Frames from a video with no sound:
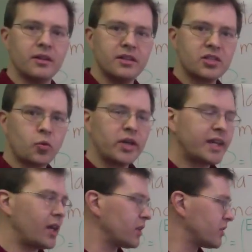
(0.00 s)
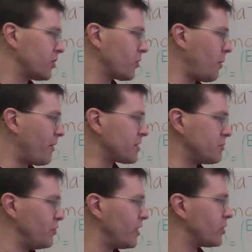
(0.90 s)
this 20 kilogram object
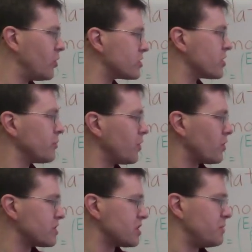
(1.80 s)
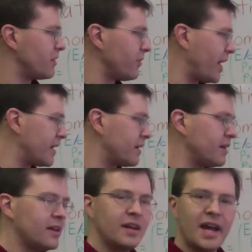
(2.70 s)
moving close to three quarters of the speed of light
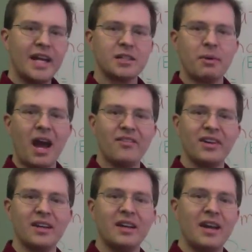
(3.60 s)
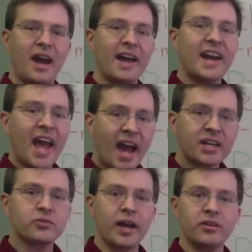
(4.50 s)
ends up having an
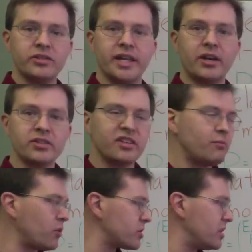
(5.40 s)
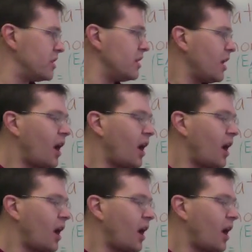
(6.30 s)
extra energy, energy of motion,